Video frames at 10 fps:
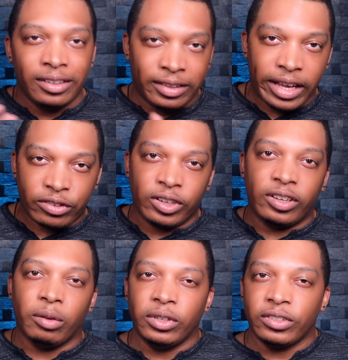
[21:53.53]
the
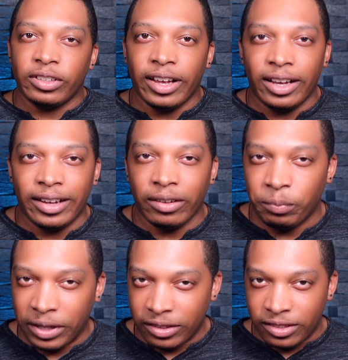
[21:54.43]
EXJW side
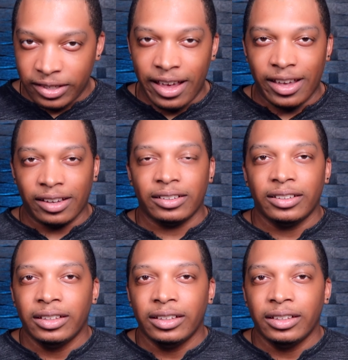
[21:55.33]
have been saying,